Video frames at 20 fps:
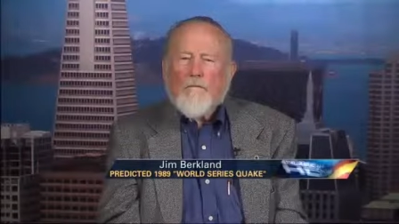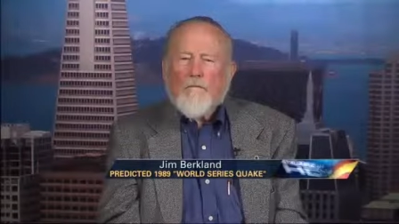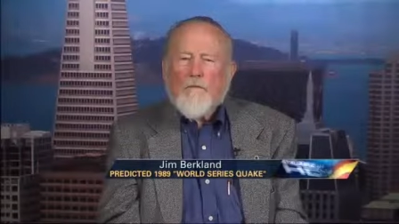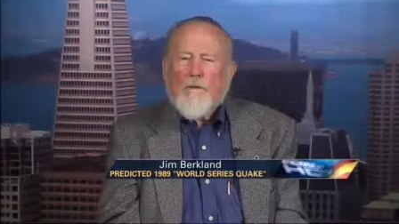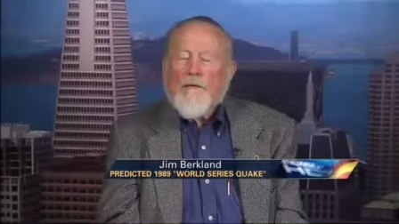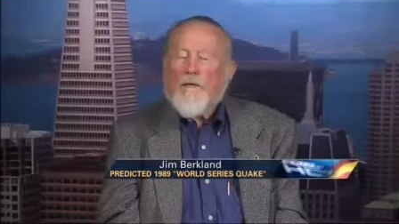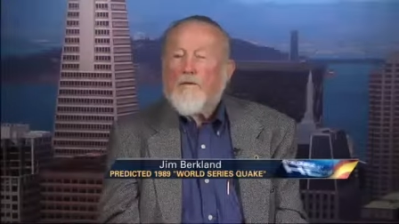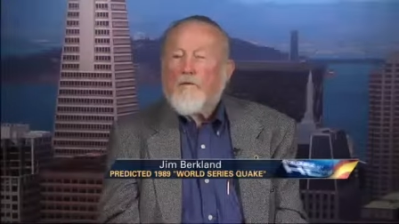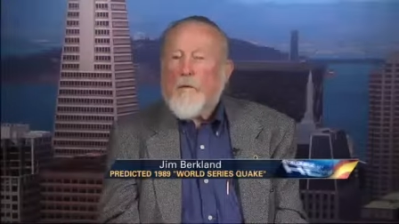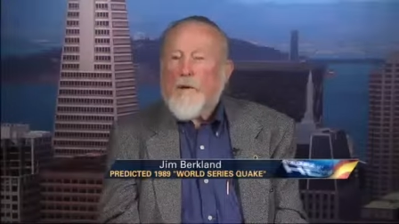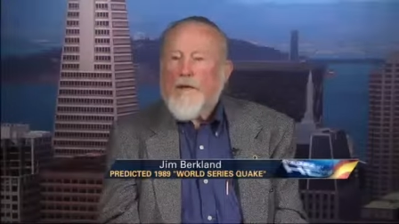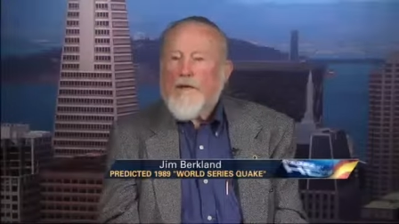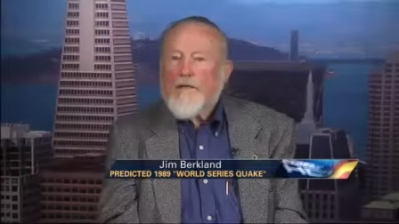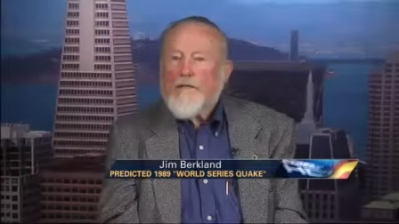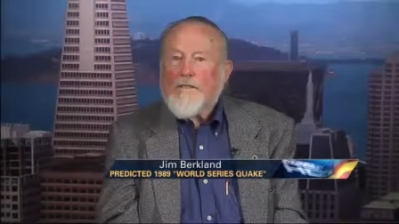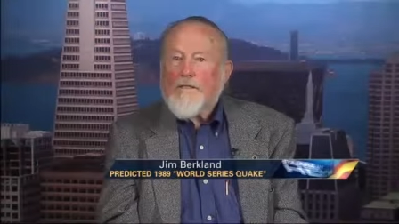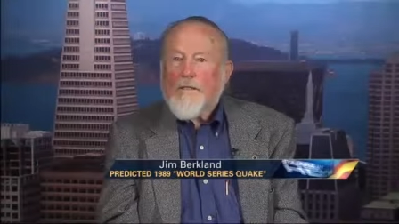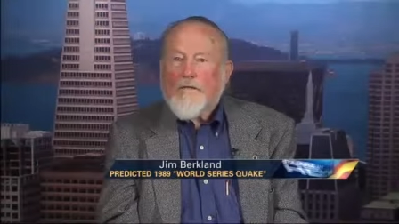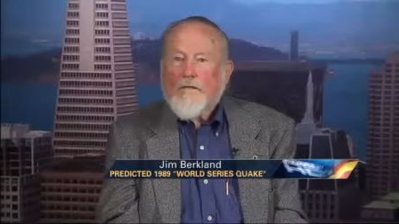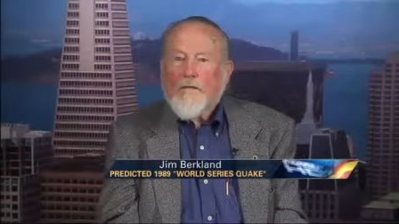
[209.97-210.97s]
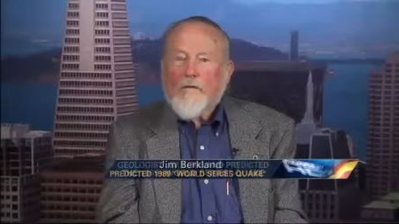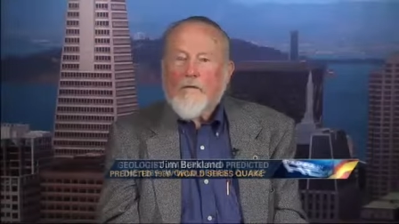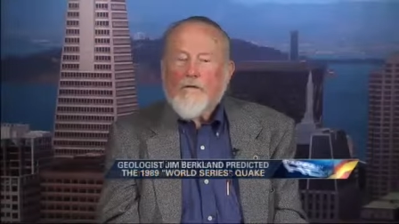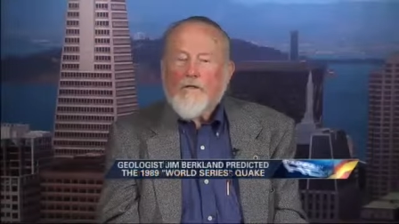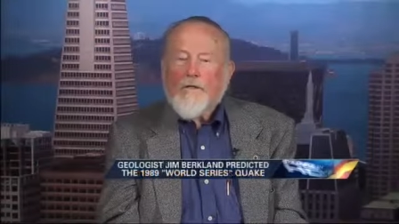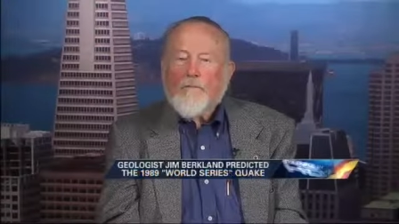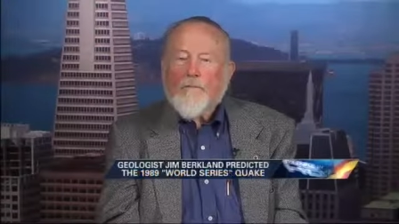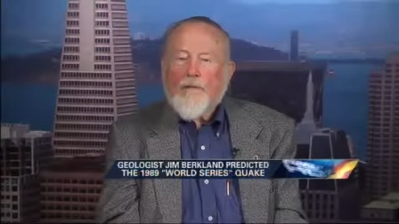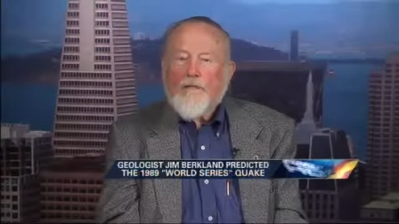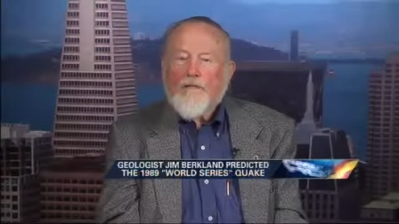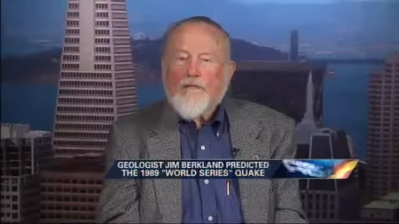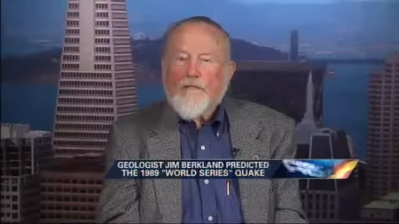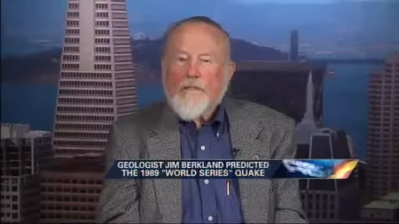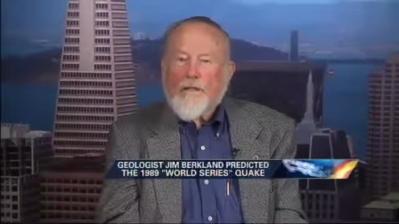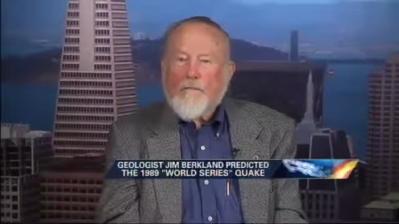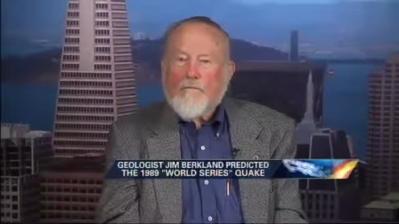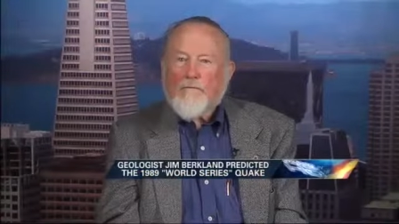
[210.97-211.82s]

beaked whales in the ocean beach in San